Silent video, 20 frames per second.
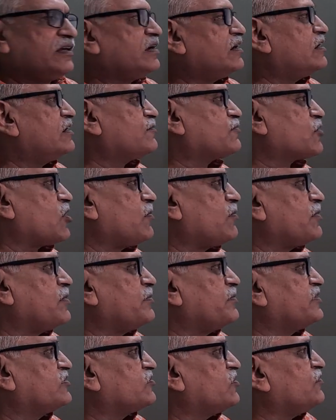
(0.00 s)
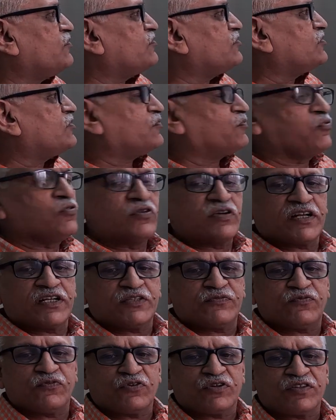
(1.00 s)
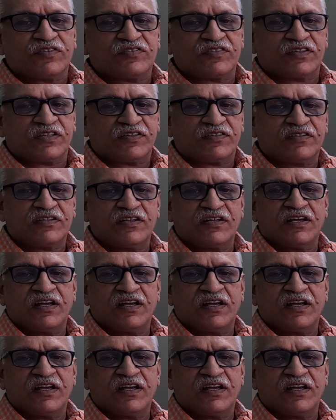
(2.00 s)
a problem is of full range Fourier series.